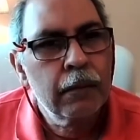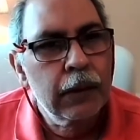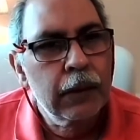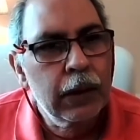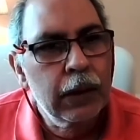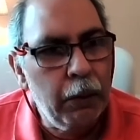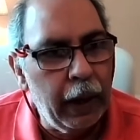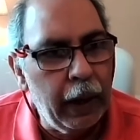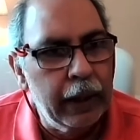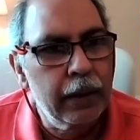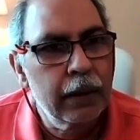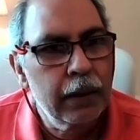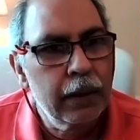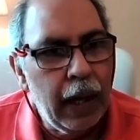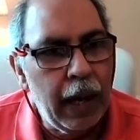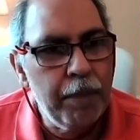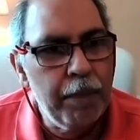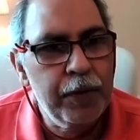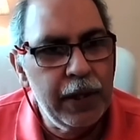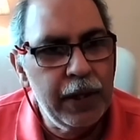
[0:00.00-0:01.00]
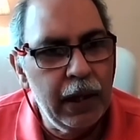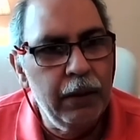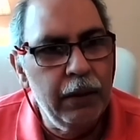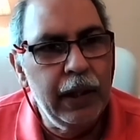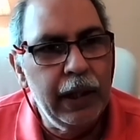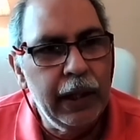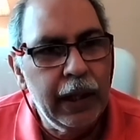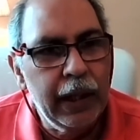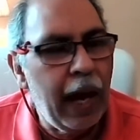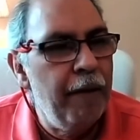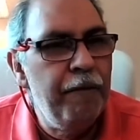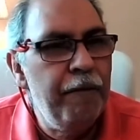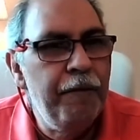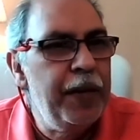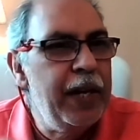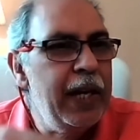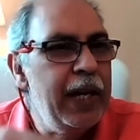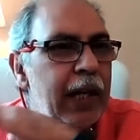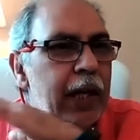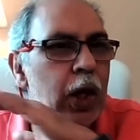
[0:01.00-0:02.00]
Correct. Absolutely.
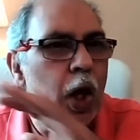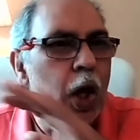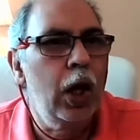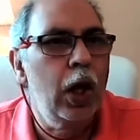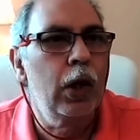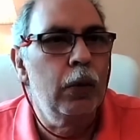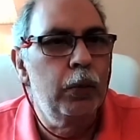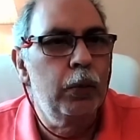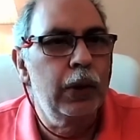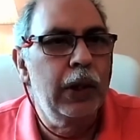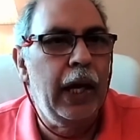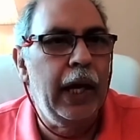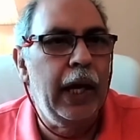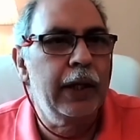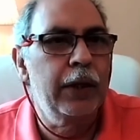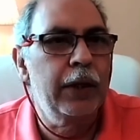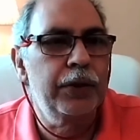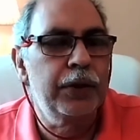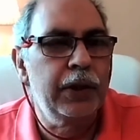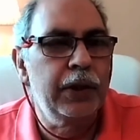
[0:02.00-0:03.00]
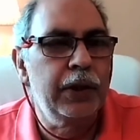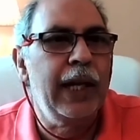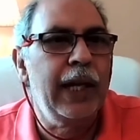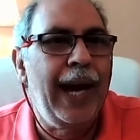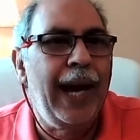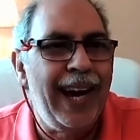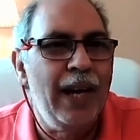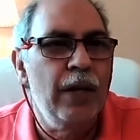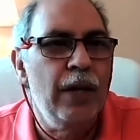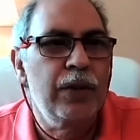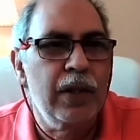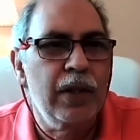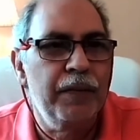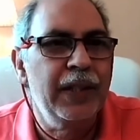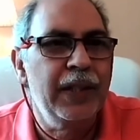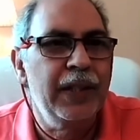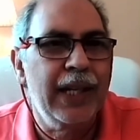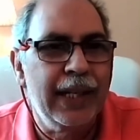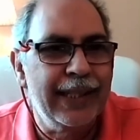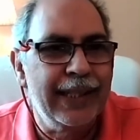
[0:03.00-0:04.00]
Every girl would like to see how
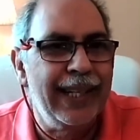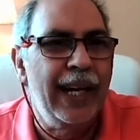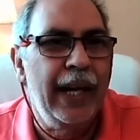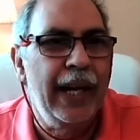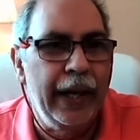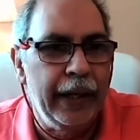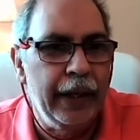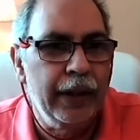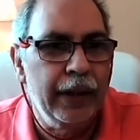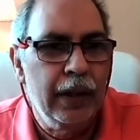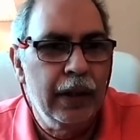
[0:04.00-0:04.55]
Savita died.